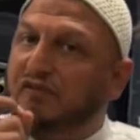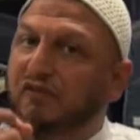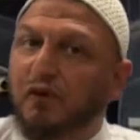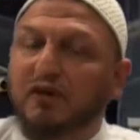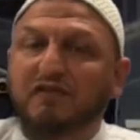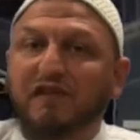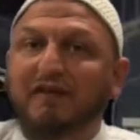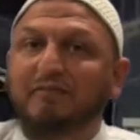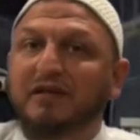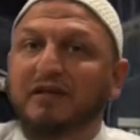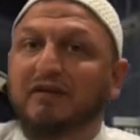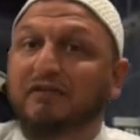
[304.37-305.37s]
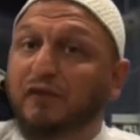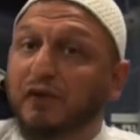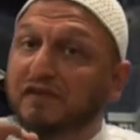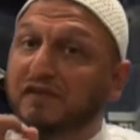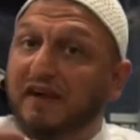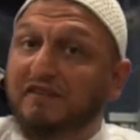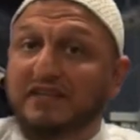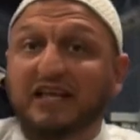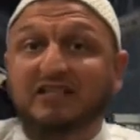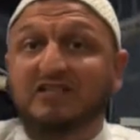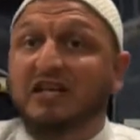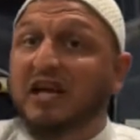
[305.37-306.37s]
45
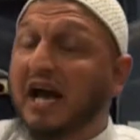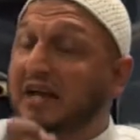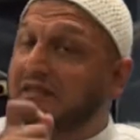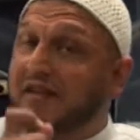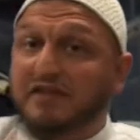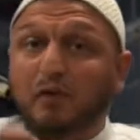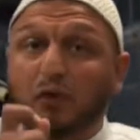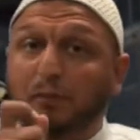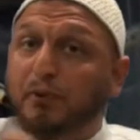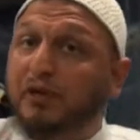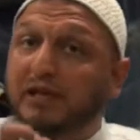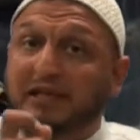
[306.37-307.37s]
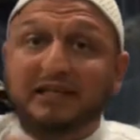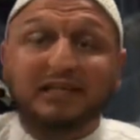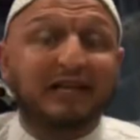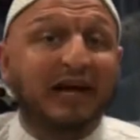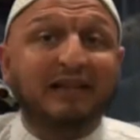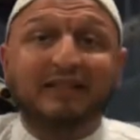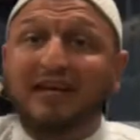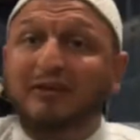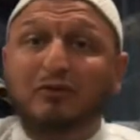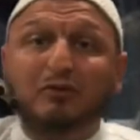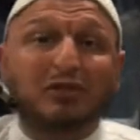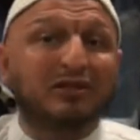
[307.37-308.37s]
days, and then they will put a lien. And
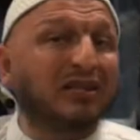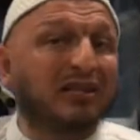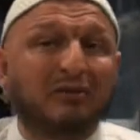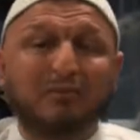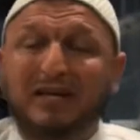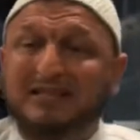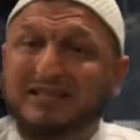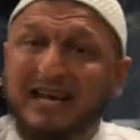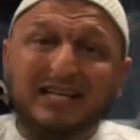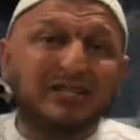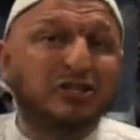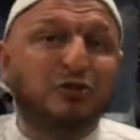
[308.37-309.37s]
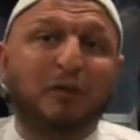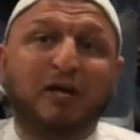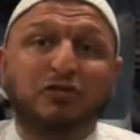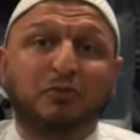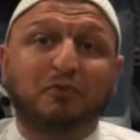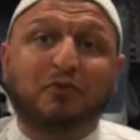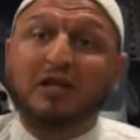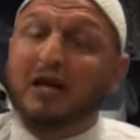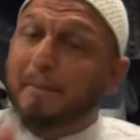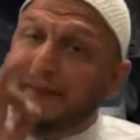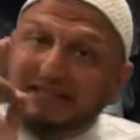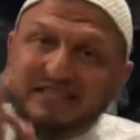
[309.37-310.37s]
they can be as nice as possible,
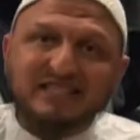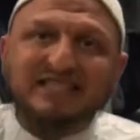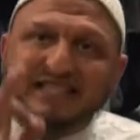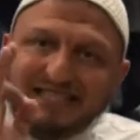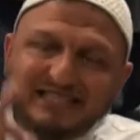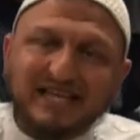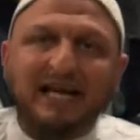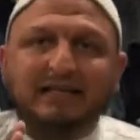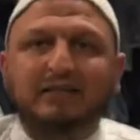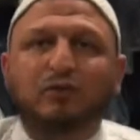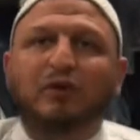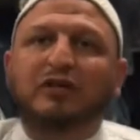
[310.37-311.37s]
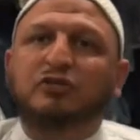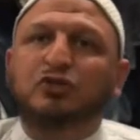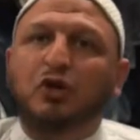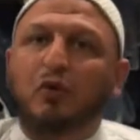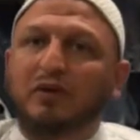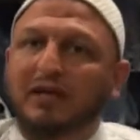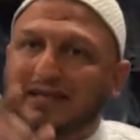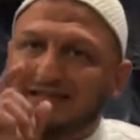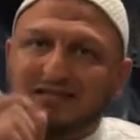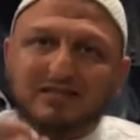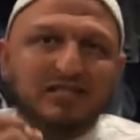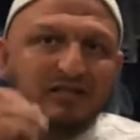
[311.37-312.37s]
but this is exactly where it's going. I
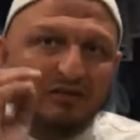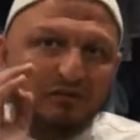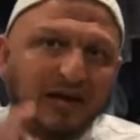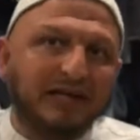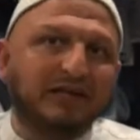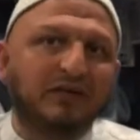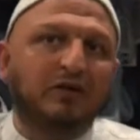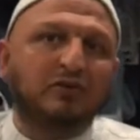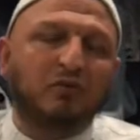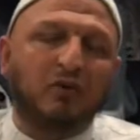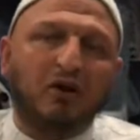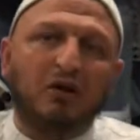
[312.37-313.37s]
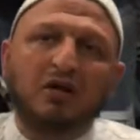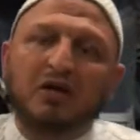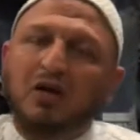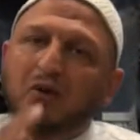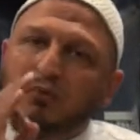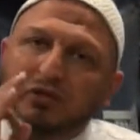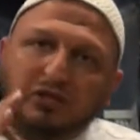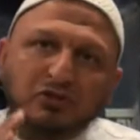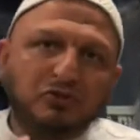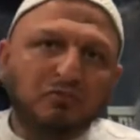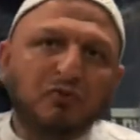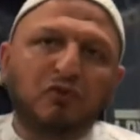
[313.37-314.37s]
can see the writing on the wall. We
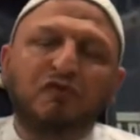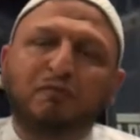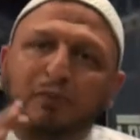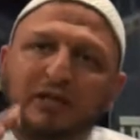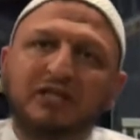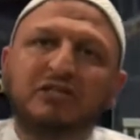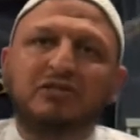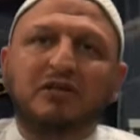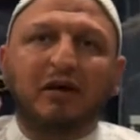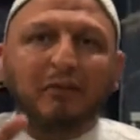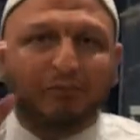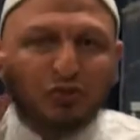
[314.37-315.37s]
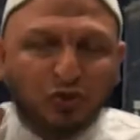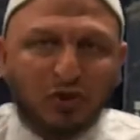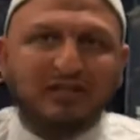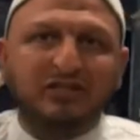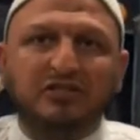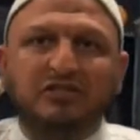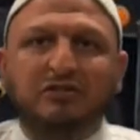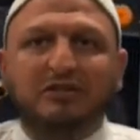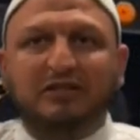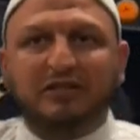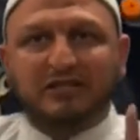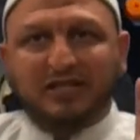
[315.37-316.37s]
need to move. Please join
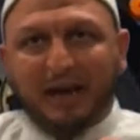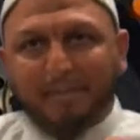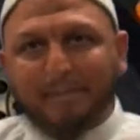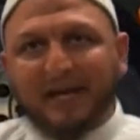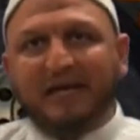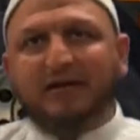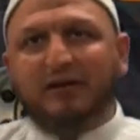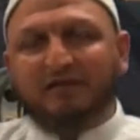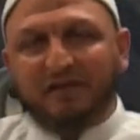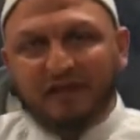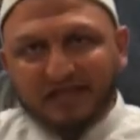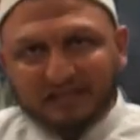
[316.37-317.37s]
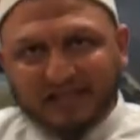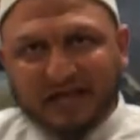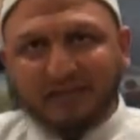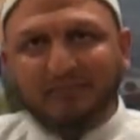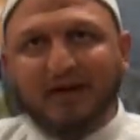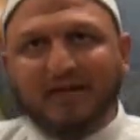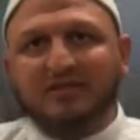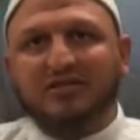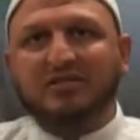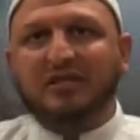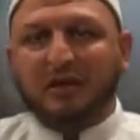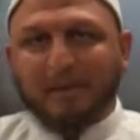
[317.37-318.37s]
this campaign of 10
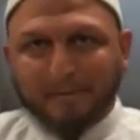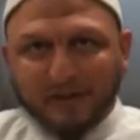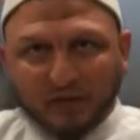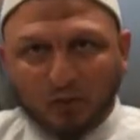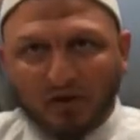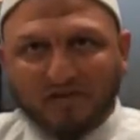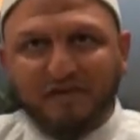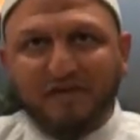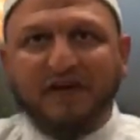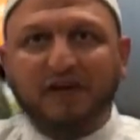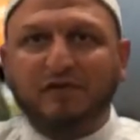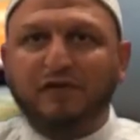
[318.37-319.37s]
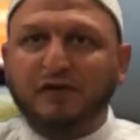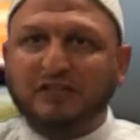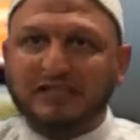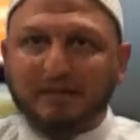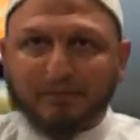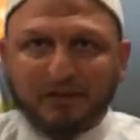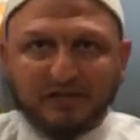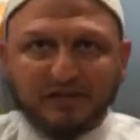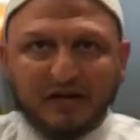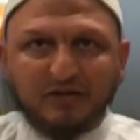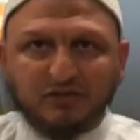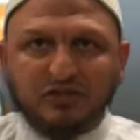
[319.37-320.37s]
months. Pick one figure, for example,
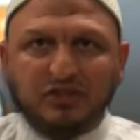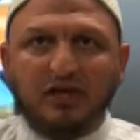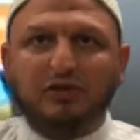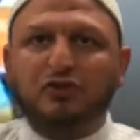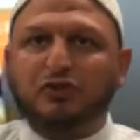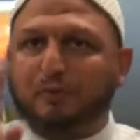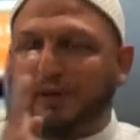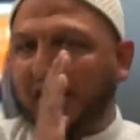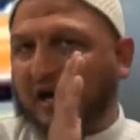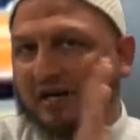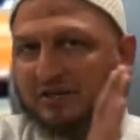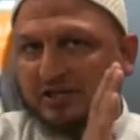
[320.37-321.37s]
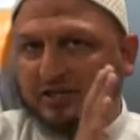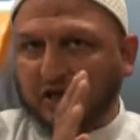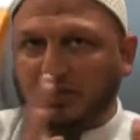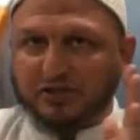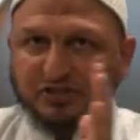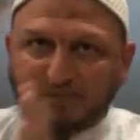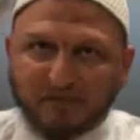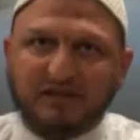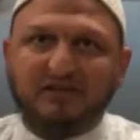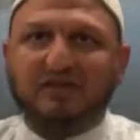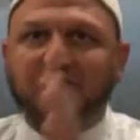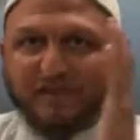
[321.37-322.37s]
$1,000, or pay $100 a
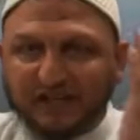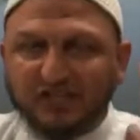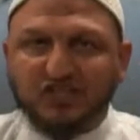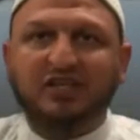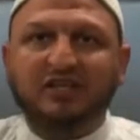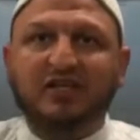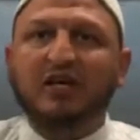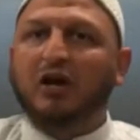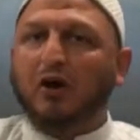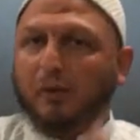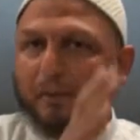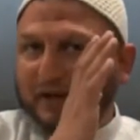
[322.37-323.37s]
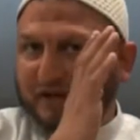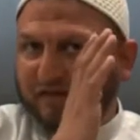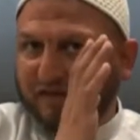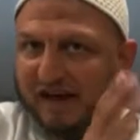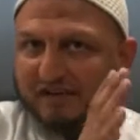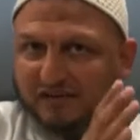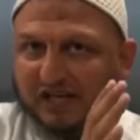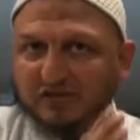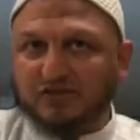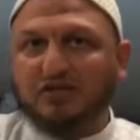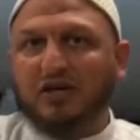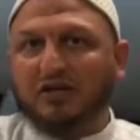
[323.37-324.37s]
month and finish it, or pay
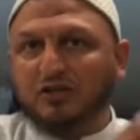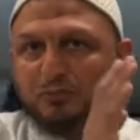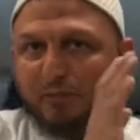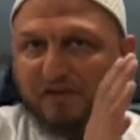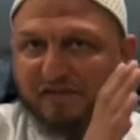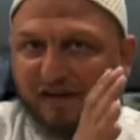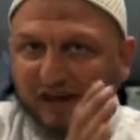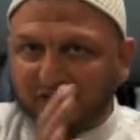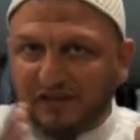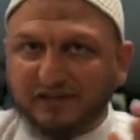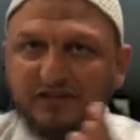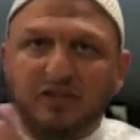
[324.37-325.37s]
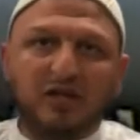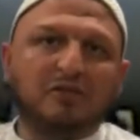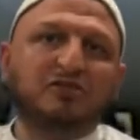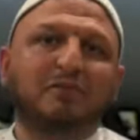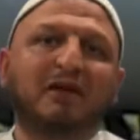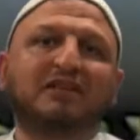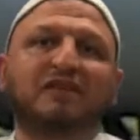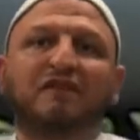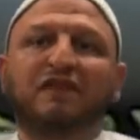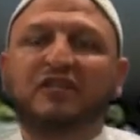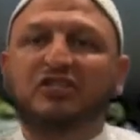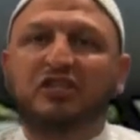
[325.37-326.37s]
$5,000, pay $500 a month and
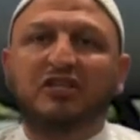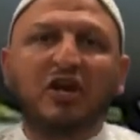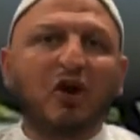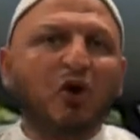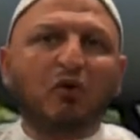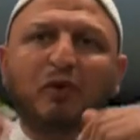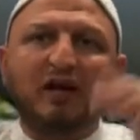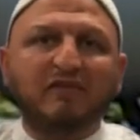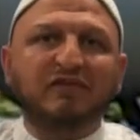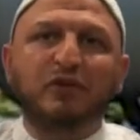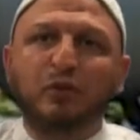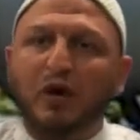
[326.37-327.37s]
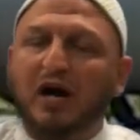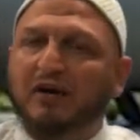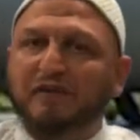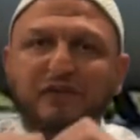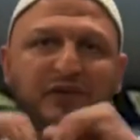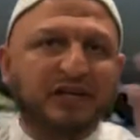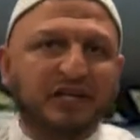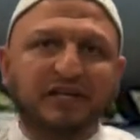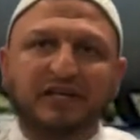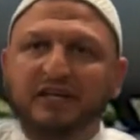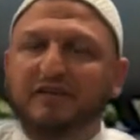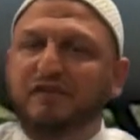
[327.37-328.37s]
finish it, or wherever you are. If you're in
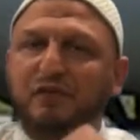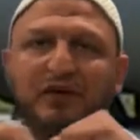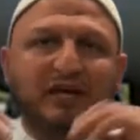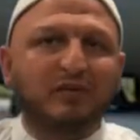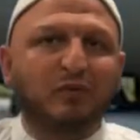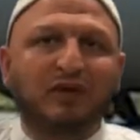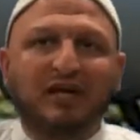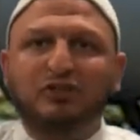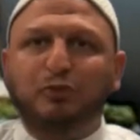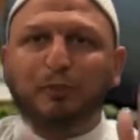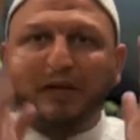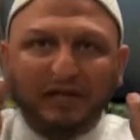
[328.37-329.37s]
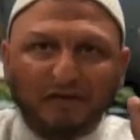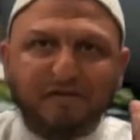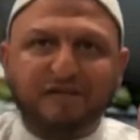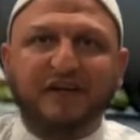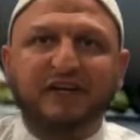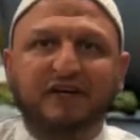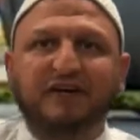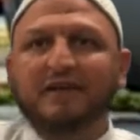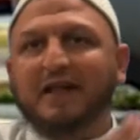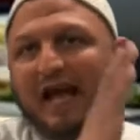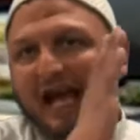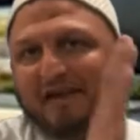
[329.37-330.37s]
England, if you're anywhere else, pick a figure
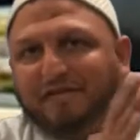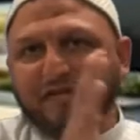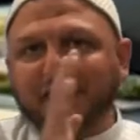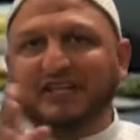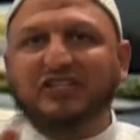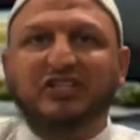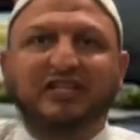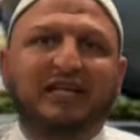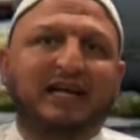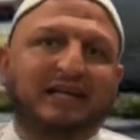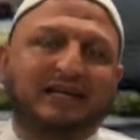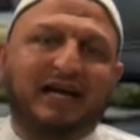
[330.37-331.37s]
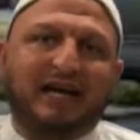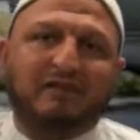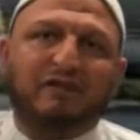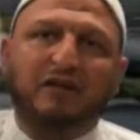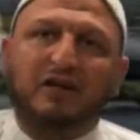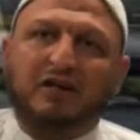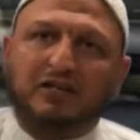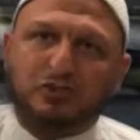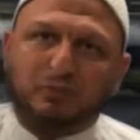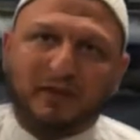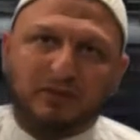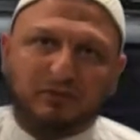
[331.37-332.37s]
and finish it like that. For Allah
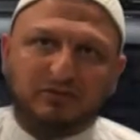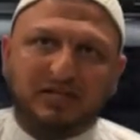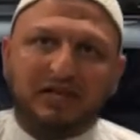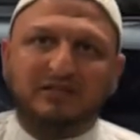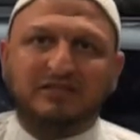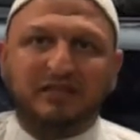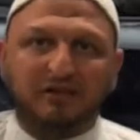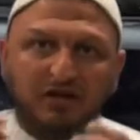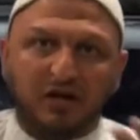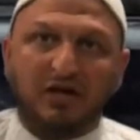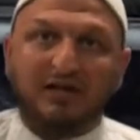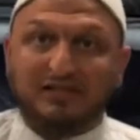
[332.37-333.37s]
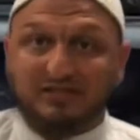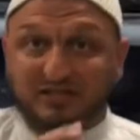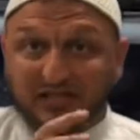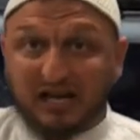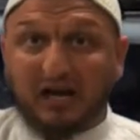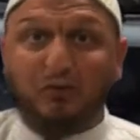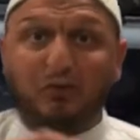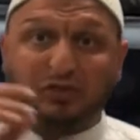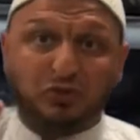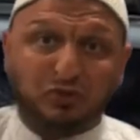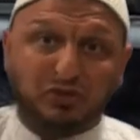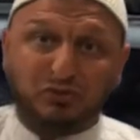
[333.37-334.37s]
subhanahu wa ta'ala's sake, call us, see
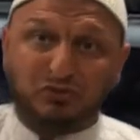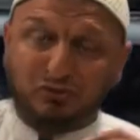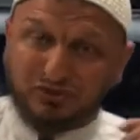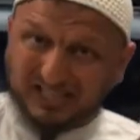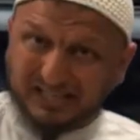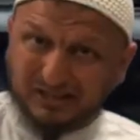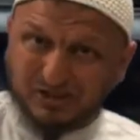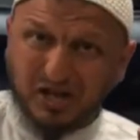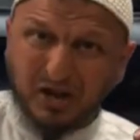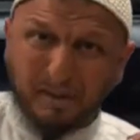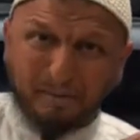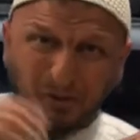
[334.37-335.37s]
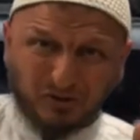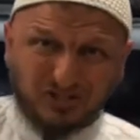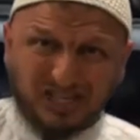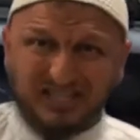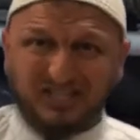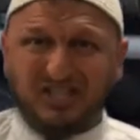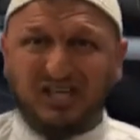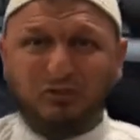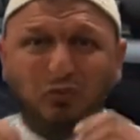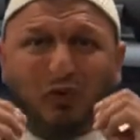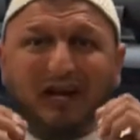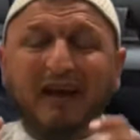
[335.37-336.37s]
what you can do. Send us post-dated
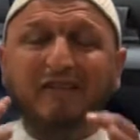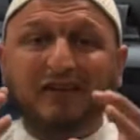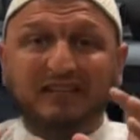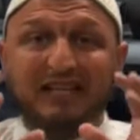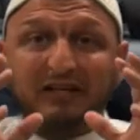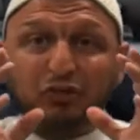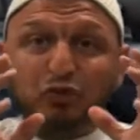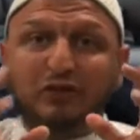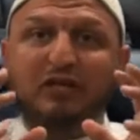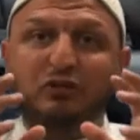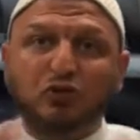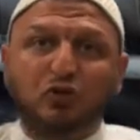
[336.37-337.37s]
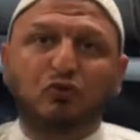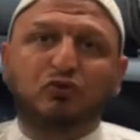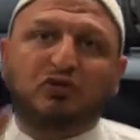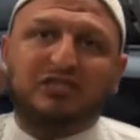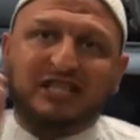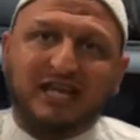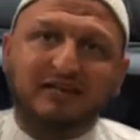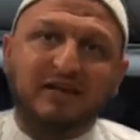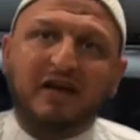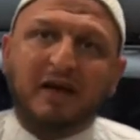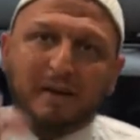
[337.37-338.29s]
checks, whatever that you can do to send.